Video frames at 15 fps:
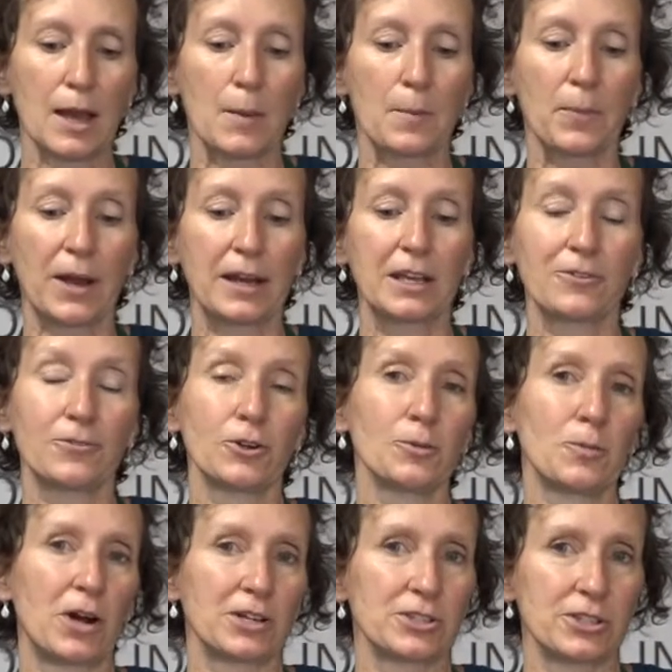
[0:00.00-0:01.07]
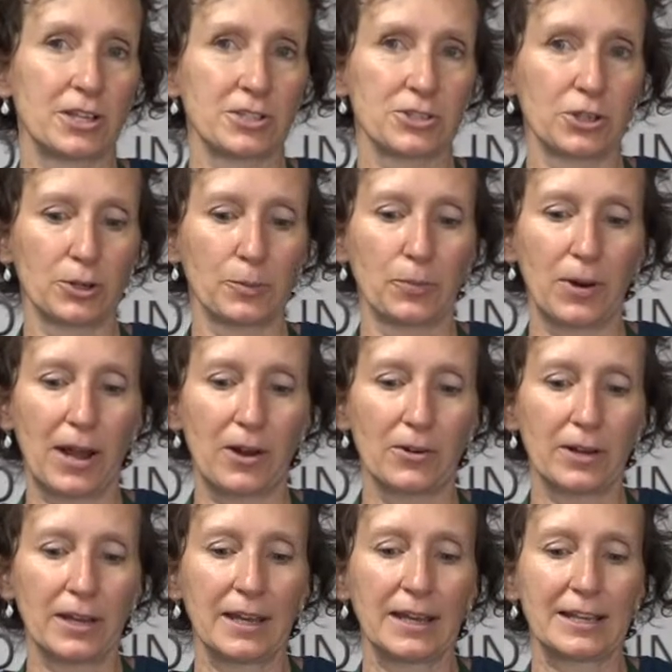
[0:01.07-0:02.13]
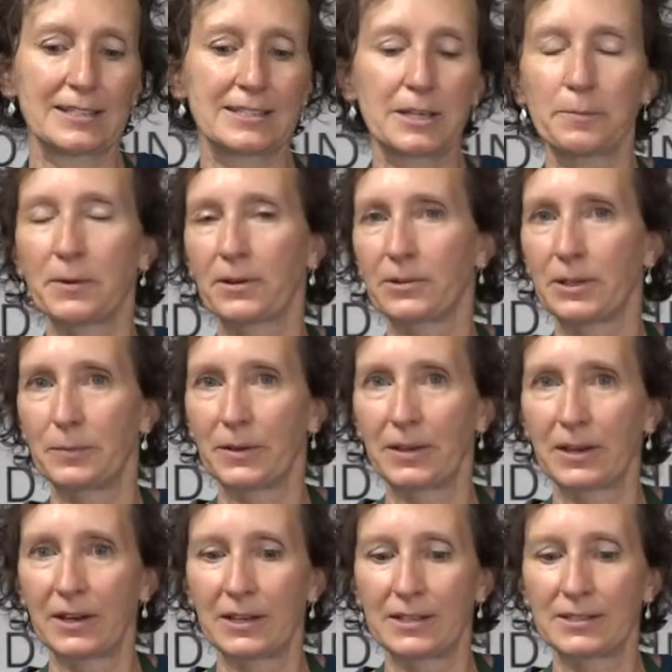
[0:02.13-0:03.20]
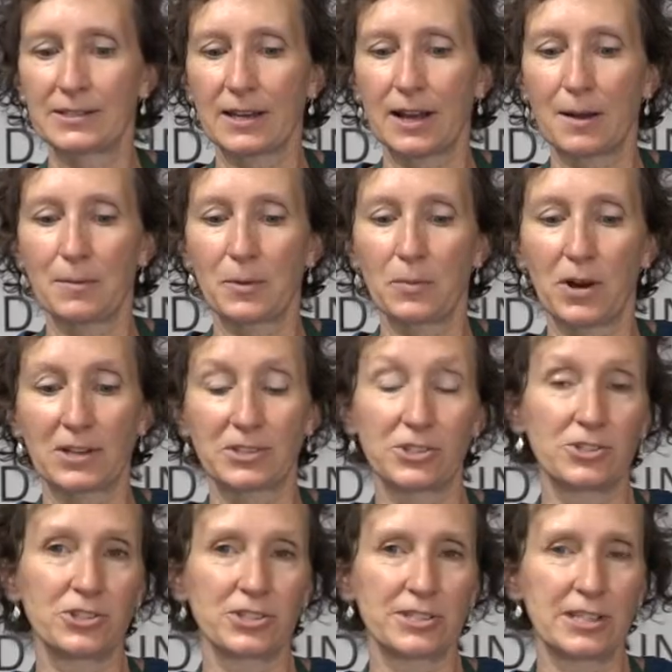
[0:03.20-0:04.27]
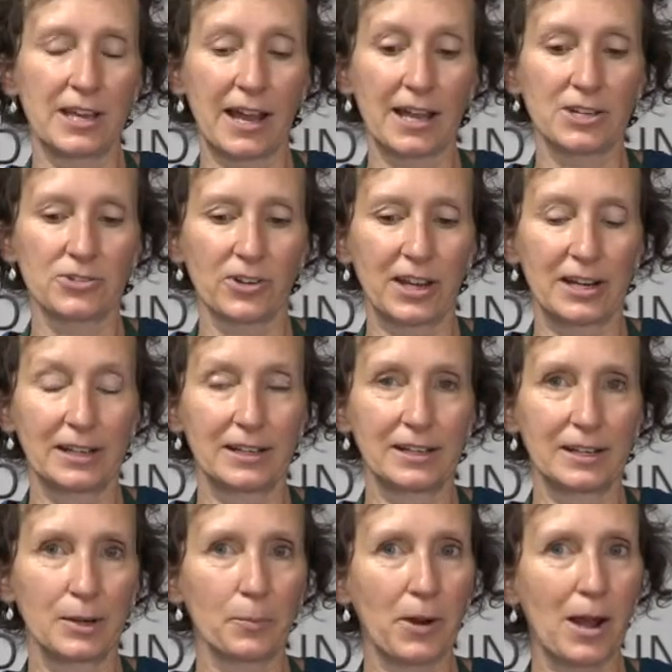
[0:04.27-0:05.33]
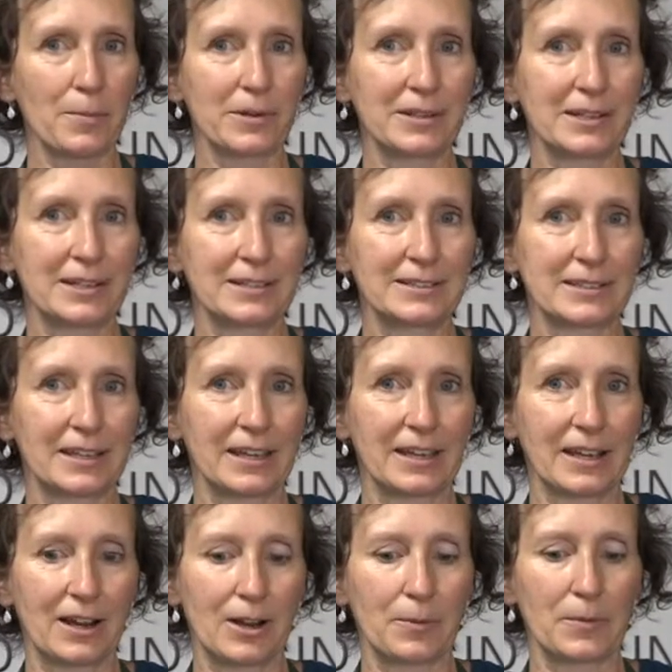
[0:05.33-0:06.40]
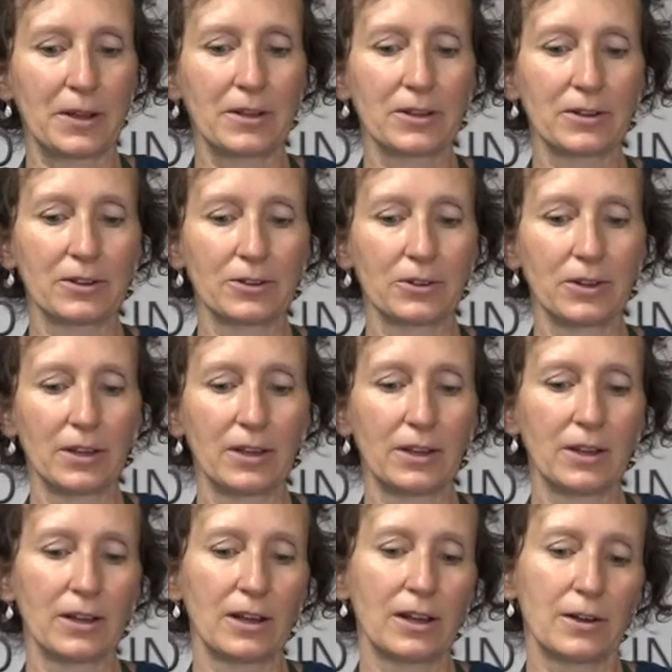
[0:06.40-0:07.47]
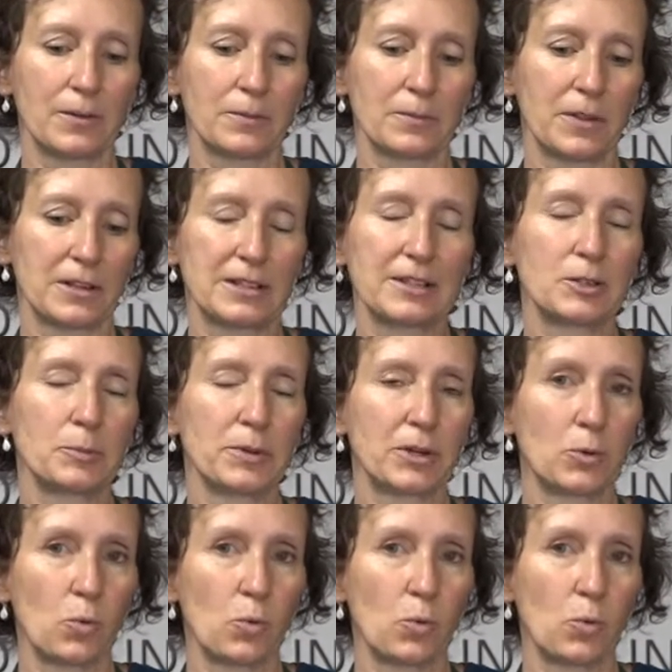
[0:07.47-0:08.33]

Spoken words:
But if your moss does turn brown, it's typically because the moss is just dehydrated, and it probably needs a little bit of